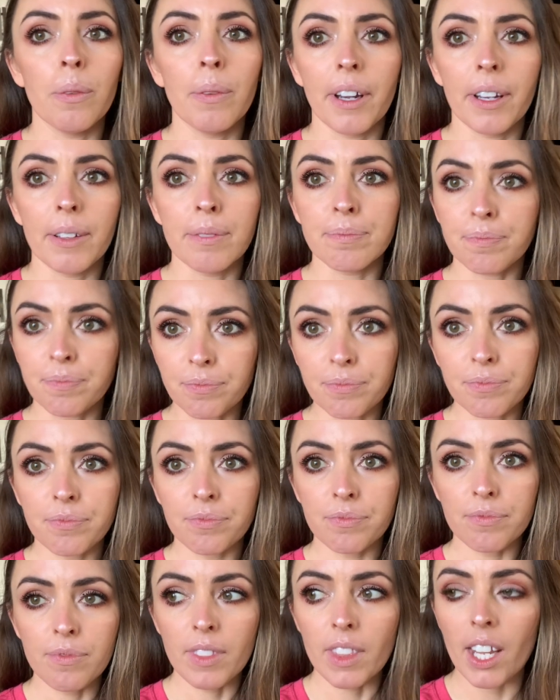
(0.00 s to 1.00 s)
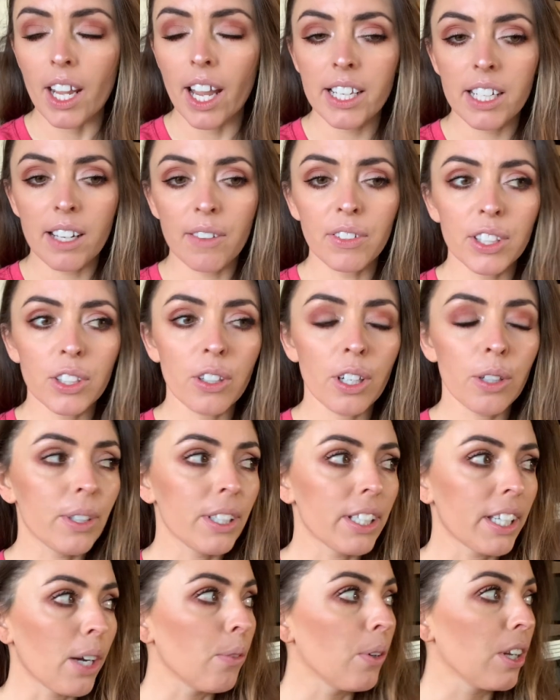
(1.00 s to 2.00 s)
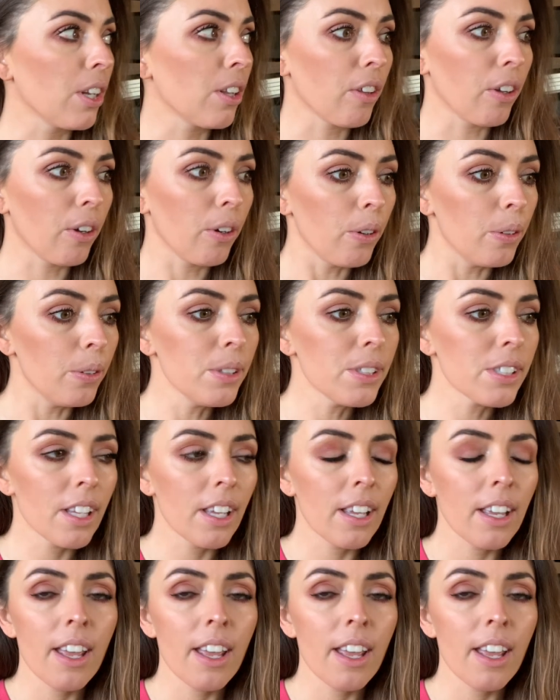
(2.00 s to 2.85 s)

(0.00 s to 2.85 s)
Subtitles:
but I definitely know I want to get one of those.